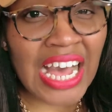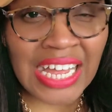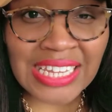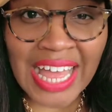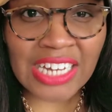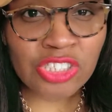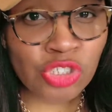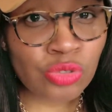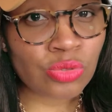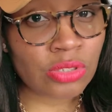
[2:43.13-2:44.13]
a lot of
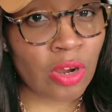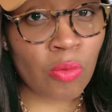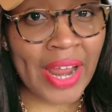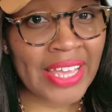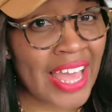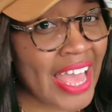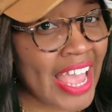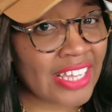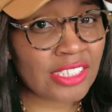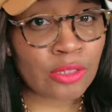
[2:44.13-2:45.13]
juice, all right?
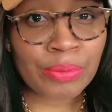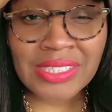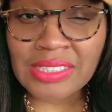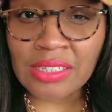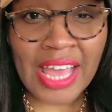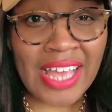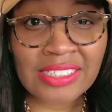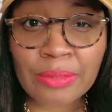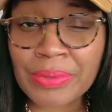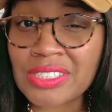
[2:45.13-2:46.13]
Has
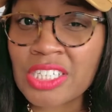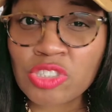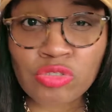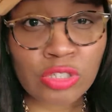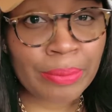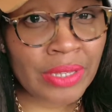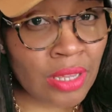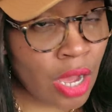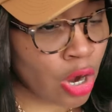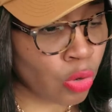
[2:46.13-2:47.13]
the potential to be
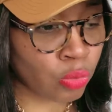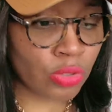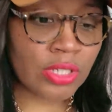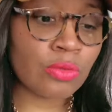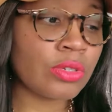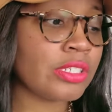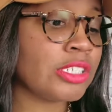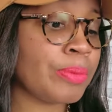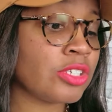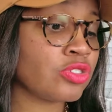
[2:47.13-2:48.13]
a really
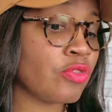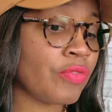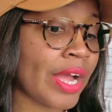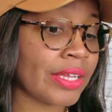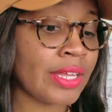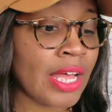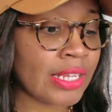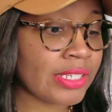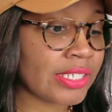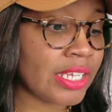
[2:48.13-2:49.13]
special fight.
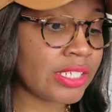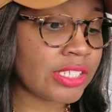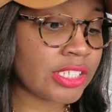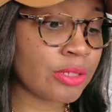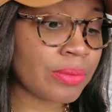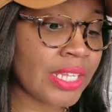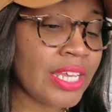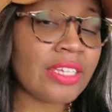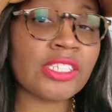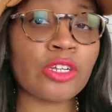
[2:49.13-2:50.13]
Let's get into some
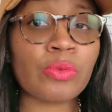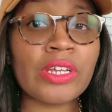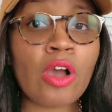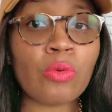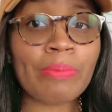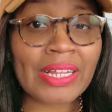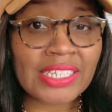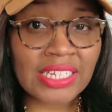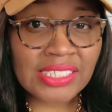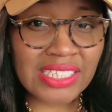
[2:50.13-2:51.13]
things. Here we go. We're about to
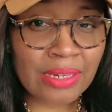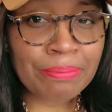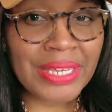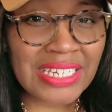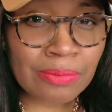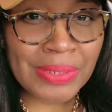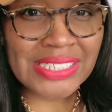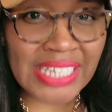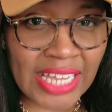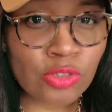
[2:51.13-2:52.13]
get into the meat and
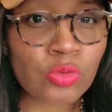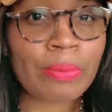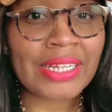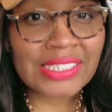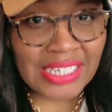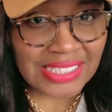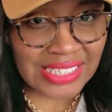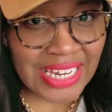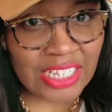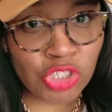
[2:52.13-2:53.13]
potatoes. We're about to get into
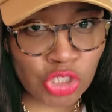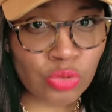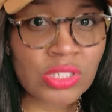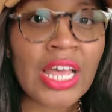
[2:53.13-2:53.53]
that juice.